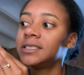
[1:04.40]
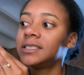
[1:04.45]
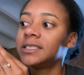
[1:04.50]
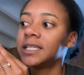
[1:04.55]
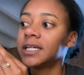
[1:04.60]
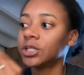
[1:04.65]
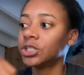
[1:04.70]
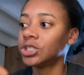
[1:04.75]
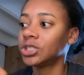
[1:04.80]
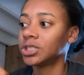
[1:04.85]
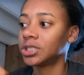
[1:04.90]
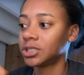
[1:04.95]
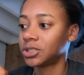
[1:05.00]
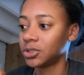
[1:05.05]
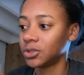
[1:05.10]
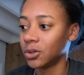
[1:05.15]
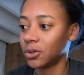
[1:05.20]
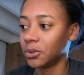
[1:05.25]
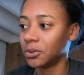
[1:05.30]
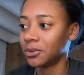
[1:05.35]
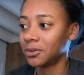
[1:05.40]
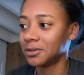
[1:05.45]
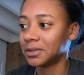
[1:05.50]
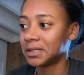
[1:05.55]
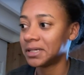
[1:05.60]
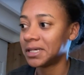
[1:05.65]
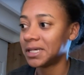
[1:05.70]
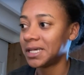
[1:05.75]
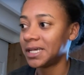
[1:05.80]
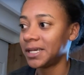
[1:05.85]
touched the snow.
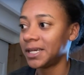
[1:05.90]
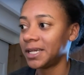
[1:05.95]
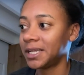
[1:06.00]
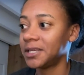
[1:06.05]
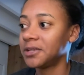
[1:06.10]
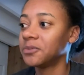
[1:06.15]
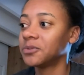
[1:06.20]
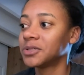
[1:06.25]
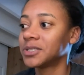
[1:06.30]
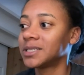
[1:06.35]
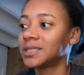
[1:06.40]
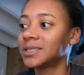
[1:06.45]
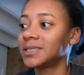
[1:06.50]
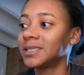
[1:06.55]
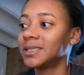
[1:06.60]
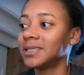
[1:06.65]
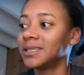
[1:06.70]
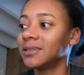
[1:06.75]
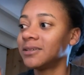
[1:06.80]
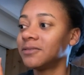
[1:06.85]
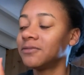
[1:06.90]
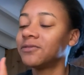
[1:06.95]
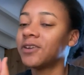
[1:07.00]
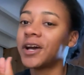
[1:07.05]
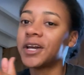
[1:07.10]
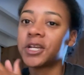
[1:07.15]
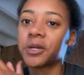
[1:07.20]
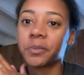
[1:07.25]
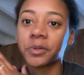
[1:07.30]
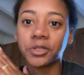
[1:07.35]
And he was
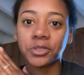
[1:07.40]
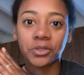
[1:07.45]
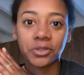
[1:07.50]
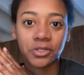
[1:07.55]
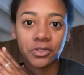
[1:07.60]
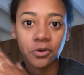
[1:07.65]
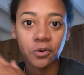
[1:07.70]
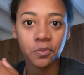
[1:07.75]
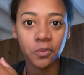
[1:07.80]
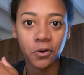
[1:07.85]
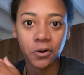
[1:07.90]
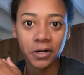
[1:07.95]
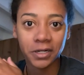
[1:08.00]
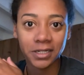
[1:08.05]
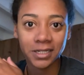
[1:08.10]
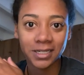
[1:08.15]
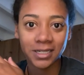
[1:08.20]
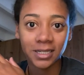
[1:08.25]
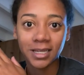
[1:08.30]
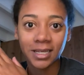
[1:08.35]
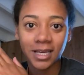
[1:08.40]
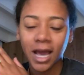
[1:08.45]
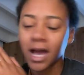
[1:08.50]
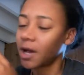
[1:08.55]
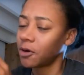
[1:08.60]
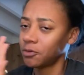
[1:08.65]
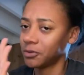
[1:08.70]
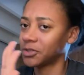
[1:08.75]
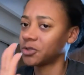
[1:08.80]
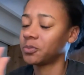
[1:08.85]
inviting me to snowboard.
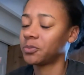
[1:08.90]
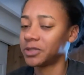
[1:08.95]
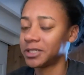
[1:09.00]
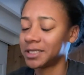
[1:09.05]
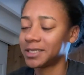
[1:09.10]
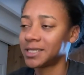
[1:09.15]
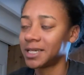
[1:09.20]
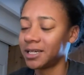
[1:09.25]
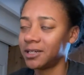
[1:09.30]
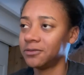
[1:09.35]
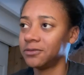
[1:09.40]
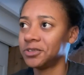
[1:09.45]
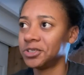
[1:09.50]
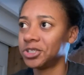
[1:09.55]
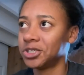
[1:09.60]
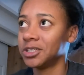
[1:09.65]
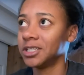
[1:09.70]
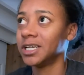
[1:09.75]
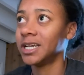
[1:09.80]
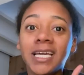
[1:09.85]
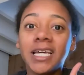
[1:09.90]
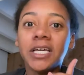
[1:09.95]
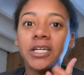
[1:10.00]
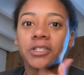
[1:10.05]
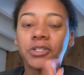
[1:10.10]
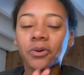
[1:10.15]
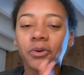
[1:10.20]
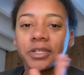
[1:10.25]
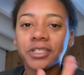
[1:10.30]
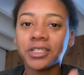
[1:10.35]
I was super excited for sure.
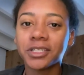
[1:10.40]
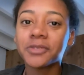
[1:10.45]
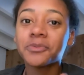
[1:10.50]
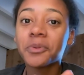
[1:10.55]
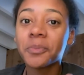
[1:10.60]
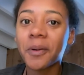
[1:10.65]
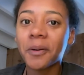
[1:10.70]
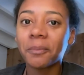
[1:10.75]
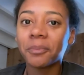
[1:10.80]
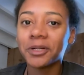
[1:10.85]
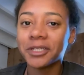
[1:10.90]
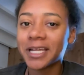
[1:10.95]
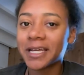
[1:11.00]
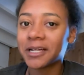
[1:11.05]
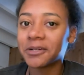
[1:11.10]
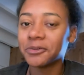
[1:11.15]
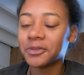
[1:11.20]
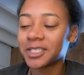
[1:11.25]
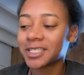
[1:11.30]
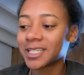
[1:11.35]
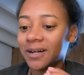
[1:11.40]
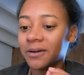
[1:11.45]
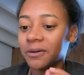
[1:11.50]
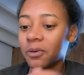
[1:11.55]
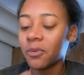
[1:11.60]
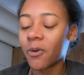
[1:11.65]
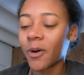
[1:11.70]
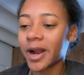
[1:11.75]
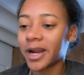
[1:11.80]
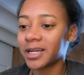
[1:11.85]
So I just remember that I was
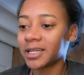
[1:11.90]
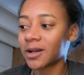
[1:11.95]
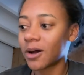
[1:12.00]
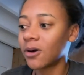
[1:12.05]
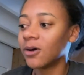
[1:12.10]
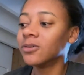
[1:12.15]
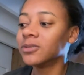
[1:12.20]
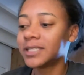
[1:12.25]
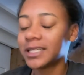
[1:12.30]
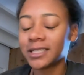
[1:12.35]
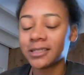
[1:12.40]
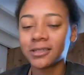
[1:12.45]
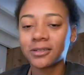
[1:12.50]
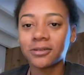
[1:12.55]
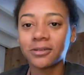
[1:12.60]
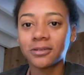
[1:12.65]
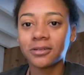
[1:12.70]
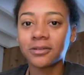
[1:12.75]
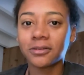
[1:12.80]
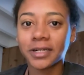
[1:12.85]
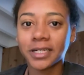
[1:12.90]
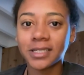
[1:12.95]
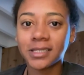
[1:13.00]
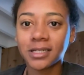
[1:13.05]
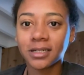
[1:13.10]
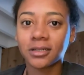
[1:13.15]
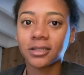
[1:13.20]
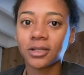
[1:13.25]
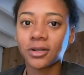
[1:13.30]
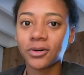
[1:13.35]
wearing all the
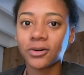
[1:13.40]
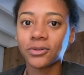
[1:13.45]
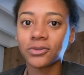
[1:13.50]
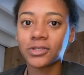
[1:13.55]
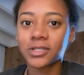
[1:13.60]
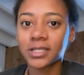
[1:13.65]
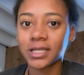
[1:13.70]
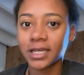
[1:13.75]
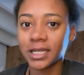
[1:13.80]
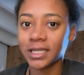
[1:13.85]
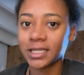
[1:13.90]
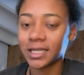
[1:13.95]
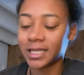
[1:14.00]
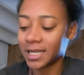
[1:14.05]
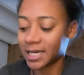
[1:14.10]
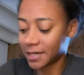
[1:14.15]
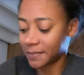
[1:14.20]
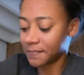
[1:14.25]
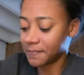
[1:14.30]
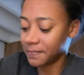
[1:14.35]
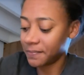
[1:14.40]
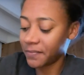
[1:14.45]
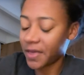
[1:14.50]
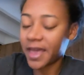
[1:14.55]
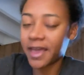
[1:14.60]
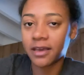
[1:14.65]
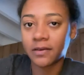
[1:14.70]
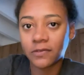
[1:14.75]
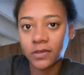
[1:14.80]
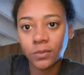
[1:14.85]
crazy clothes and the
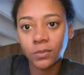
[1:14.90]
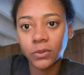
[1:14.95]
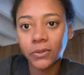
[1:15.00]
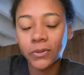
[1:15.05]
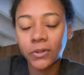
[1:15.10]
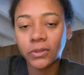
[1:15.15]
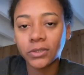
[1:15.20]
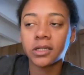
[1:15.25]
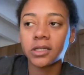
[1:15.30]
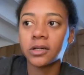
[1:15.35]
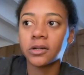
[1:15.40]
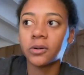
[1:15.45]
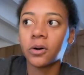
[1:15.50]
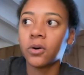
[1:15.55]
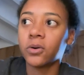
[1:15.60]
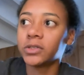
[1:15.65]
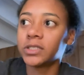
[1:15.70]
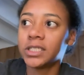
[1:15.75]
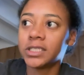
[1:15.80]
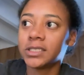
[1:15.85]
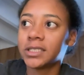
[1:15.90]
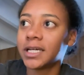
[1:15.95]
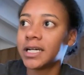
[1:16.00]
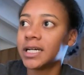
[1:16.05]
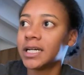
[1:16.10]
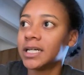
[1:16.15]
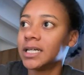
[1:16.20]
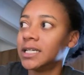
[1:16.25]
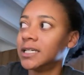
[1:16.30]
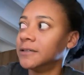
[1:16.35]
heavy boot, holding
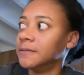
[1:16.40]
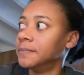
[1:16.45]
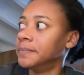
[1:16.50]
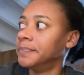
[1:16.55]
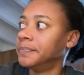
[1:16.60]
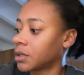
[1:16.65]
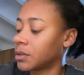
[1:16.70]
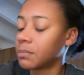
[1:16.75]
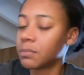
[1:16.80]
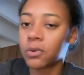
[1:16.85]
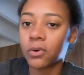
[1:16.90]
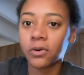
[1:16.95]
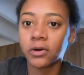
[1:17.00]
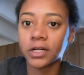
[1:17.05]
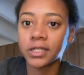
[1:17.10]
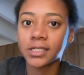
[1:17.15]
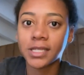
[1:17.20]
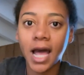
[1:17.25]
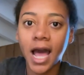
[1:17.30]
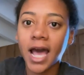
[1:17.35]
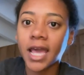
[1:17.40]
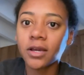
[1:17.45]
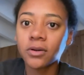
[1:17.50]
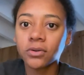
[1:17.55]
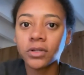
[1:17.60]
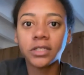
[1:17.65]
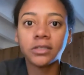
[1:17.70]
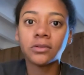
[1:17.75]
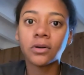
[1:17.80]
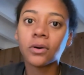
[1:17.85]
the boards. I
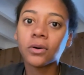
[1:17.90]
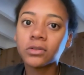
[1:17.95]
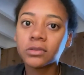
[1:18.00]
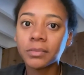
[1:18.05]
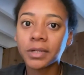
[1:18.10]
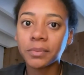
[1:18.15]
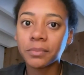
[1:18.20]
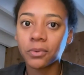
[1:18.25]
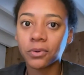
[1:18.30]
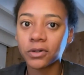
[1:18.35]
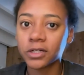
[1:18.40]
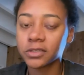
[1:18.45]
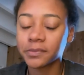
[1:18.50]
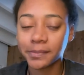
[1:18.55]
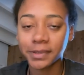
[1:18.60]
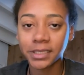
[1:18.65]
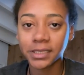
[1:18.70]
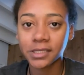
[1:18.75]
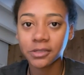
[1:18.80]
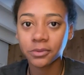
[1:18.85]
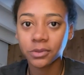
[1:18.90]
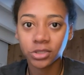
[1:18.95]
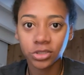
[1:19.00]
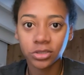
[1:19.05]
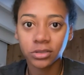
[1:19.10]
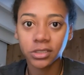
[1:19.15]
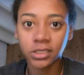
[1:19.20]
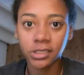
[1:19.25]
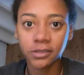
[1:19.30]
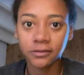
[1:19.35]
couldn't hold my board because I was
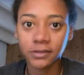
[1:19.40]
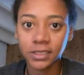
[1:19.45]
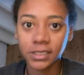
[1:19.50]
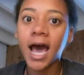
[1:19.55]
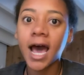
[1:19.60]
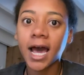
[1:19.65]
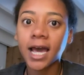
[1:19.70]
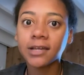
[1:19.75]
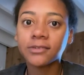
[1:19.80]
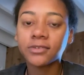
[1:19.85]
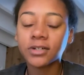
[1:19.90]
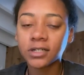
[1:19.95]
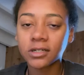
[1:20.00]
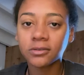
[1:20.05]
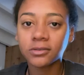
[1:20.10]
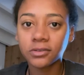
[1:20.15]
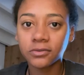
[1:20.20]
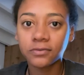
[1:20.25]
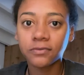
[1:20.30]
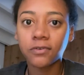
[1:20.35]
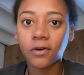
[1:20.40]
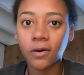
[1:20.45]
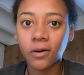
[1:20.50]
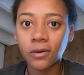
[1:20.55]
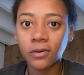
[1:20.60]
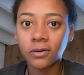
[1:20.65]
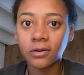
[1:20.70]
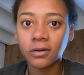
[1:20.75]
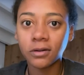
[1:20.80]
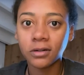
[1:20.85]
too nervous. I thought I would
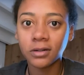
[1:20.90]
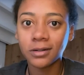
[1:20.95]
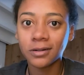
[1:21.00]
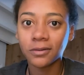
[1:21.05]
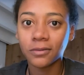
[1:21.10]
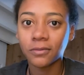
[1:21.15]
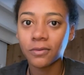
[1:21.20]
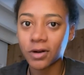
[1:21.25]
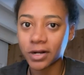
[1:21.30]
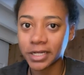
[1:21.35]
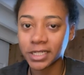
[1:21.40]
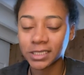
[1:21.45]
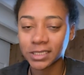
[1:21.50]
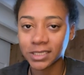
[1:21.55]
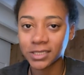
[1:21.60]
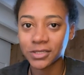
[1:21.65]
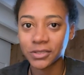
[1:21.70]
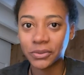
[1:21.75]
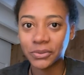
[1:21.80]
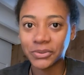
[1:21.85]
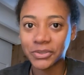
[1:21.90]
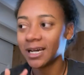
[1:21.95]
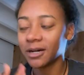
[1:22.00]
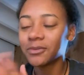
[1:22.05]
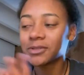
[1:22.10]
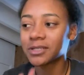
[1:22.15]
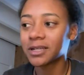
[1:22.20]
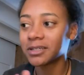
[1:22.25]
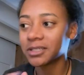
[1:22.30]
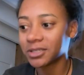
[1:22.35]
fall walking the snows. I
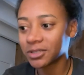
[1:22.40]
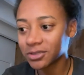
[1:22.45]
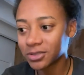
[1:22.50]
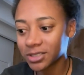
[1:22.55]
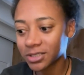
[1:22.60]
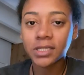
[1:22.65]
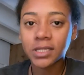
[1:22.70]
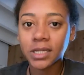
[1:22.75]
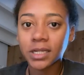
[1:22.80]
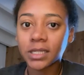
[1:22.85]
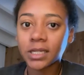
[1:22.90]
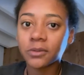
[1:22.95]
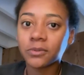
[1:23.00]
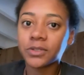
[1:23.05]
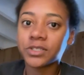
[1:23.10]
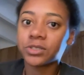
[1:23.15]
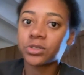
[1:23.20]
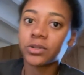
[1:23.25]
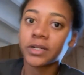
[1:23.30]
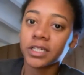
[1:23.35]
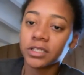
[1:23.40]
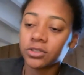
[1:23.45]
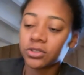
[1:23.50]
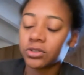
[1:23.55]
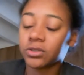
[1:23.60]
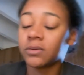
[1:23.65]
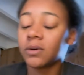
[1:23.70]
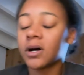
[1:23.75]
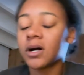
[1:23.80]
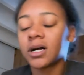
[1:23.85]
was not used and I was trying
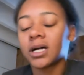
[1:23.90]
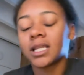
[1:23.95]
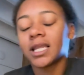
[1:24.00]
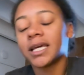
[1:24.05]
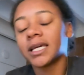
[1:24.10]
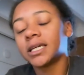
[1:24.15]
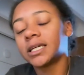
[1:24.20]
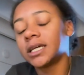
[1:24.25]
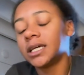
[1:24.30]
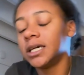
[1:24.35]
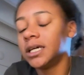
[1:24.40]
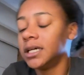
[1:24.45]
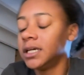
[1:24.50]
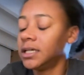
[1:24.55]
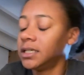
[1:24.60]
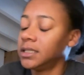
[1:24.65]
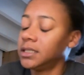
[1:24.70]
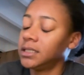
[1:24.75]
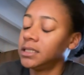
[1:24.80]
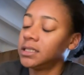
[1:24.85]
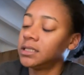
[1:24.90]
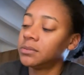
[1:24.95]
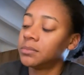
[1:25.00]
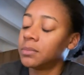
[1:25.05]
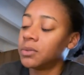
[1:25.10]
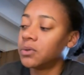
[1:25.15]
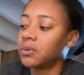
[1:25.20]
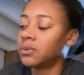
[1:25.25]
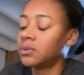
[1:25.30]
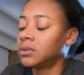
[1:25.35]
to walk like in the
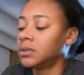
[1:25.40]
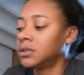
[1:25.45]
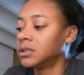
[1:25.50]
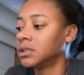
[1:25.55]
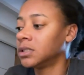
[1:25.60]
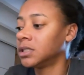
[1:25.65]
moon